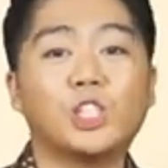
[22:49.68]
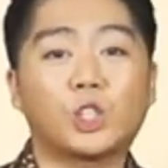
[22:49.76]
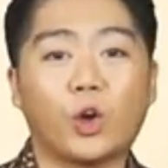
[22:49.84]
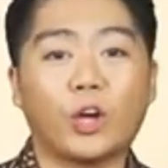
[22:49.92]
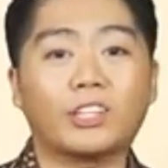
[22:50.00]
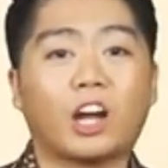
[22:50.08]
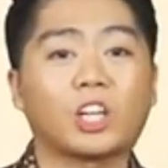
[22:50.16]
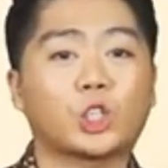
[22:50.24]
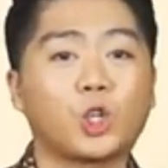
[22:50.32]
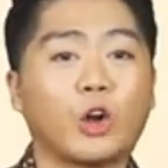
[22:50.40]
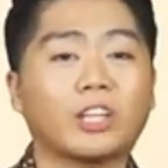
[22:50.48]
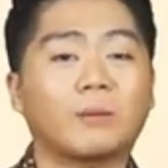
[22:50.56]
enjoyed our
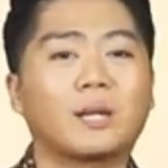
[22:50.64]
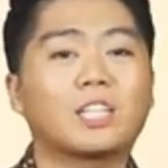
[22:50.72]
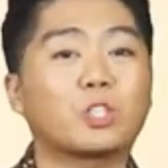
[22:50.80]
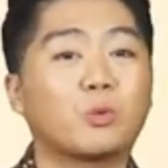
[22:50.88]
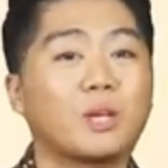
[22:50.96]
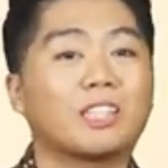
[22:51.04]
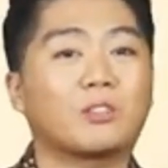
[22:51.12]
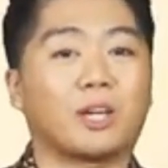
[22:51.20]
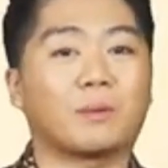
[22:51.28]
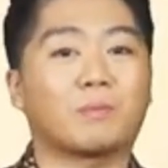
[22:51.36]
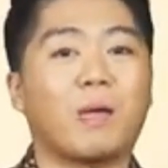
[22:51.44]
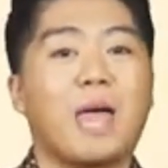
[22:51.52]
short but sweet
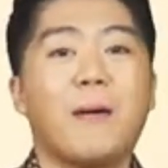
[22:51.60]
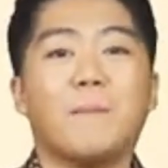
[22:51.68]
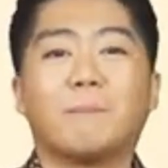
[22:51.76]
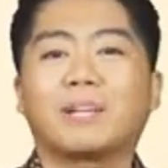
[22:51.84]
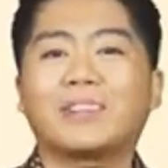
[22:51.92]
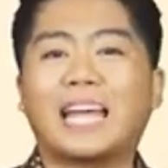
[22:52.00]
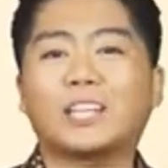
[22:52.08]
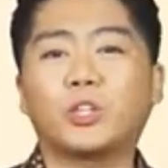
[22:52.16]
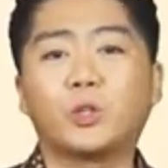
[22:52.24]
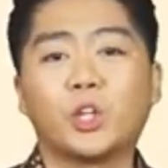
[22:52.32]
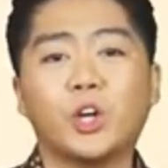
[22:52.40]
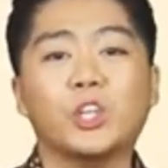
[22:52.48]
trip, but that
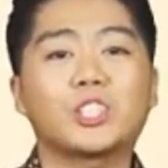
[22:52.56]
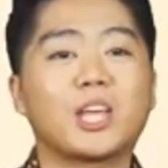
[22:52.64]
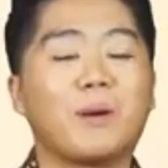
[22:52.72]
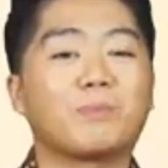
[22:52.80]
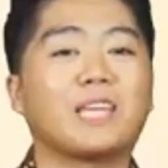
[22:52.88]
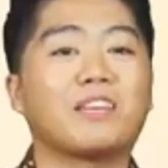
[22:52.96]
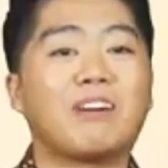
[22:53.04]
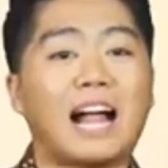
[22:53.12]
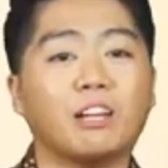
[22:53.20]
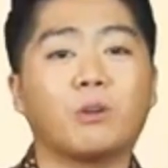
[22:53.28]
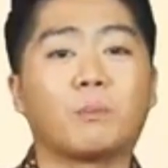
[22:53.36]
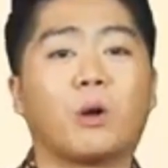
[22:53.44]
you learned something
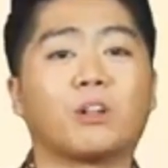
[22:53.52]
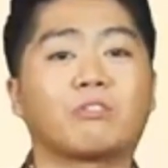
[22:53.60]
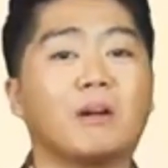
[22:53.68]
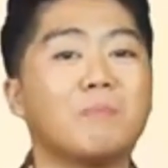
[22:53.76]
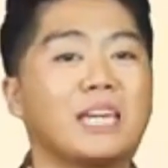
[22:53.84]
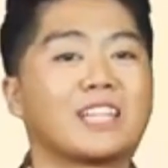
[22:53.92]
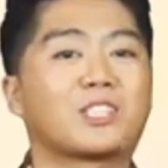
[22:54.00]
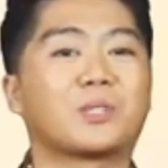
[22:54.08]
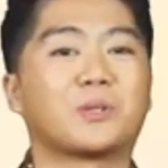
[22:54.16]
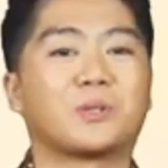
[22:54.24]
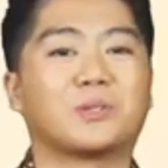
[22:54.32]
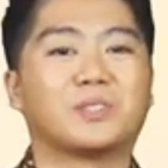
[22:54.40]
valuable from it
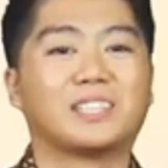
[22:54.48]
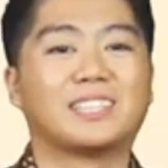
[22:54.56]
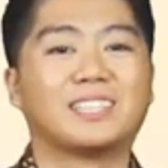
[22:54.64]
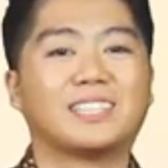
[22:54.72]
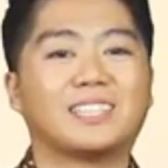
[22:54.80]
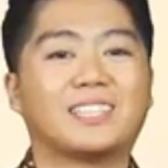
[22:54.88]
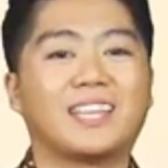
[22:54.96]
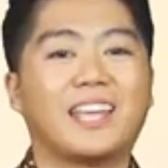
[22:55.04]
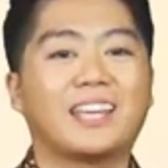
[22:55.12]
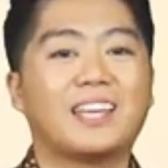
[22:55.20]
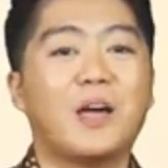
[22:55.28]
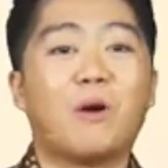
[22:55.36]
too.
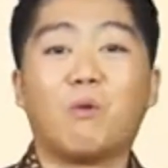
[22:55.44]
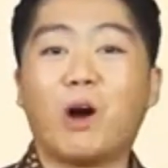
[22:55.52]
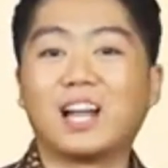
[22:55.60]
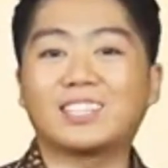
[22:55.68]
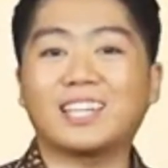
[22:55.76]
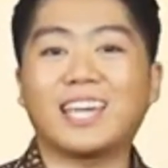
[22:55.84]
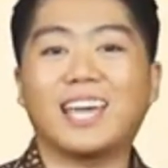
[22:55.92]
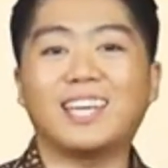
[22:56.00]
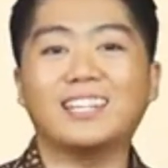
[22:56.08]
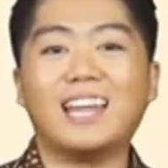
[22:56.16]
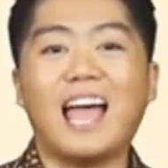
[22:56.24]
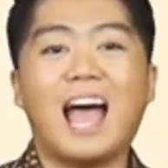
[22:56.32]
Once
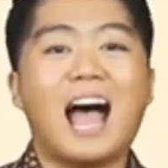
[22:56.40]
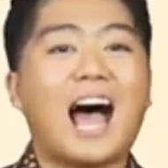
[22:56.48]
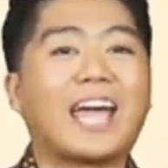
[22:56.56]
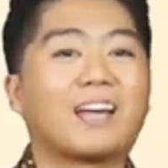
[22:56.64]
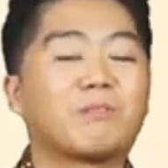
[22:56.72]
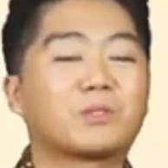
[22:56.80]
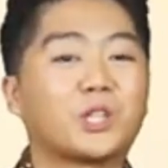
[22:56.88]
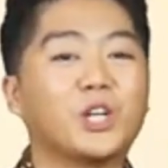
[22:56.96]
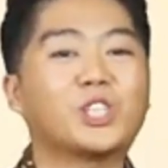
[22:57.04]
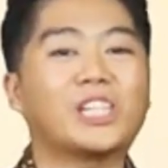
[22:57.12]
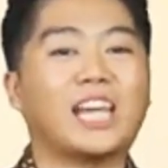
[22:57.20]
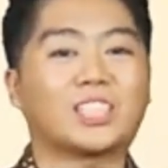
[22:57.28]
again, I am
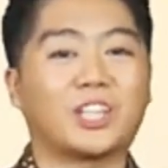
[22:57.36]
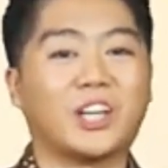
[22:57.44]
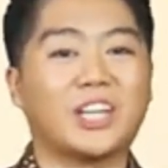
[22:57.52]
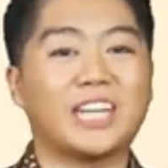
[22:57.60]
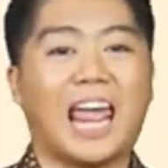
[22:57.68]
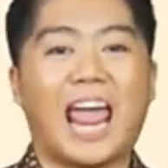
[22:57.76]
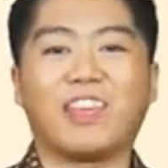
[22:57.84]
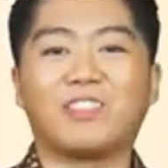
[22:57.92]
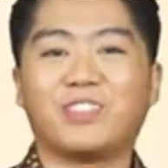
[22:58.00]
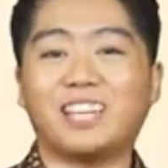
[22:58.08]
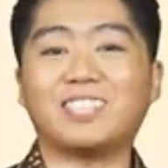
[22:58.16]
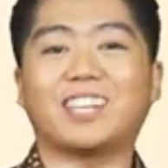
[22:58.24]
Sir Jason
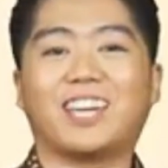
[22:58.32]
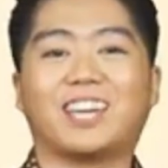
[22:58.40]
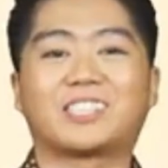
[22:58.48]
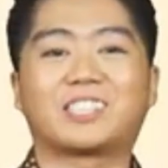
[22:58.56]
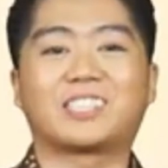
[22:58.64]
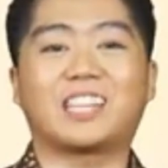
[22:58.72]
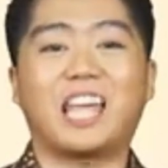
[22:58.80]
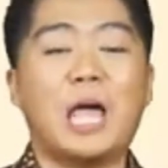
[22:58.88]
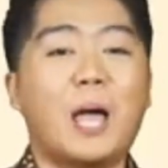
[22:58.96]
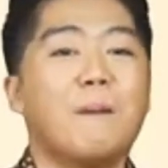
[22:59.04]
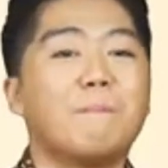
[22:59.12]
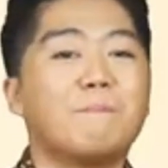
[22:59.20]
and this is
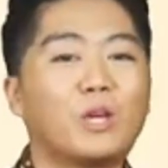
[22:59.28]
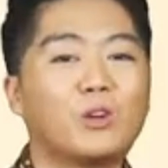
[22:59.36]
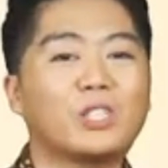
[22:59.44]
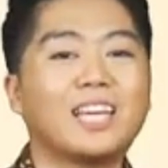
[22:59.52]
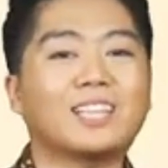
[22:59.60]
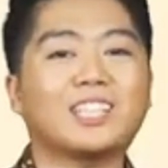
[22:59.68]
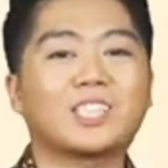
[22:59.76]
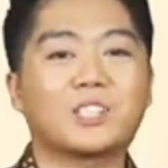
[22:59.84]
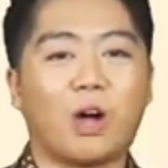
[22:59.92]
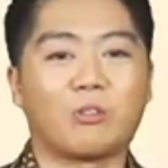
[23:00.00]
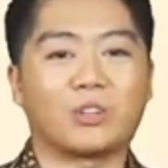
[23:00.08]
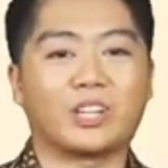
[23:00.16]
Music
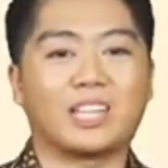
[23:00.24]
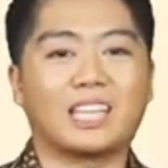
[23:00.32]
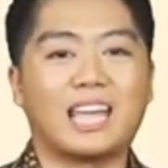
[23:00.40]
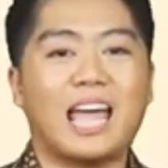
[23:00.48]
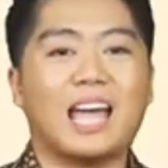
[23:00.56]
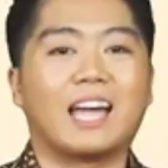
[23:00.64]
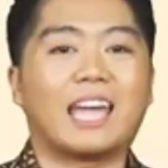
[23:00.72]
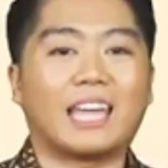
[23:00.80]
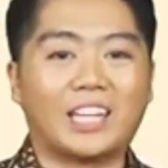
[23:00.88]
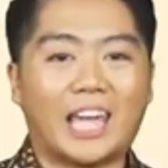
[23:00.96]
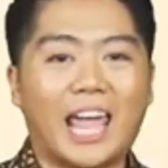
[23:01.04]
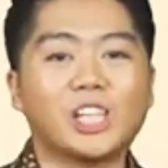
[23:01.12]
Discovery,
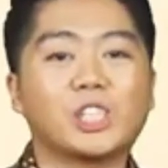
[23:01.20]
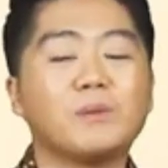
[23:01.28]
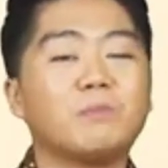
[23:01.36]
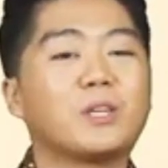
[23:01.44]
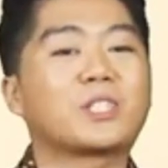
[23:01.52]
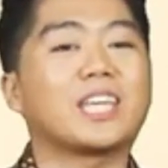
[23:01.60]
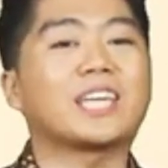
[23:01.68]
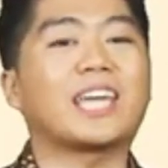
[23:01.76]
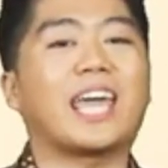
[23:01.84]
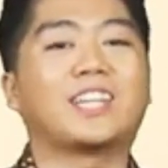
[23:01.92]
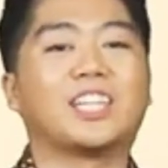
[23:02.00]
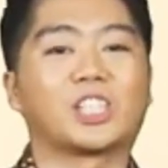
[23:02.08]
the Asian Music
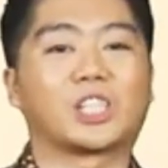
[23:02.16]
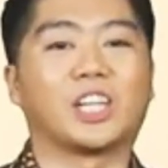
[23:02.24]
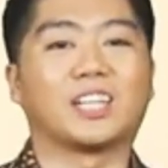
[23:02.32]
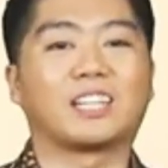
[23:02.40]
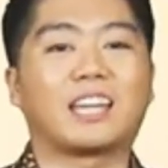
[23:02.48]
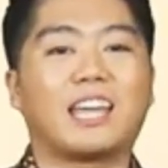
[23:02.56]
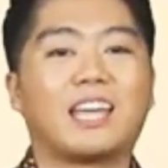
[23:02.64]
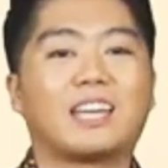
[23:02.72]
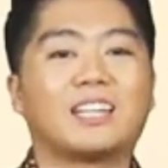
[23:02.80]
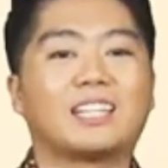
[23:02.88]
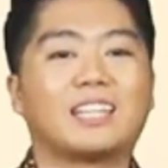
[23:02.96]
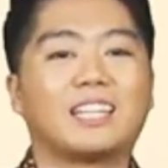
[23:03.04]
Edition.
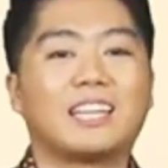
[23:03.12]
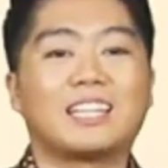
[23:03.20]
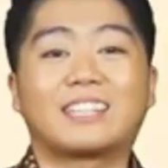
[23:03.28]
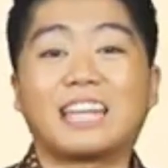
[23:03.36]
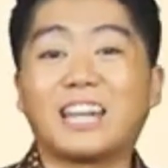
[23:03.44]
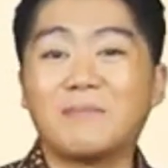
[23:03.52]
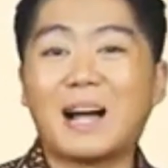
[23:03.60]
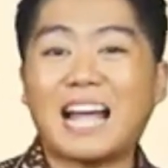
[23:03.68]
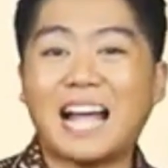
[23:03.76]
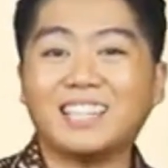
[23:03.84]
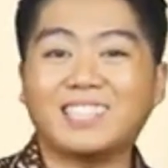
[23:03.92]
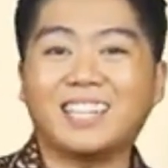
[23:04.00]
Terima
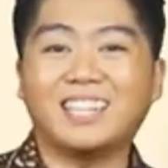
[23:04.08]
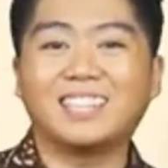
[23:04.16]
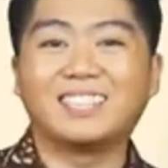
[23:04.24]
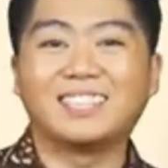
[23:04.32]
kasih!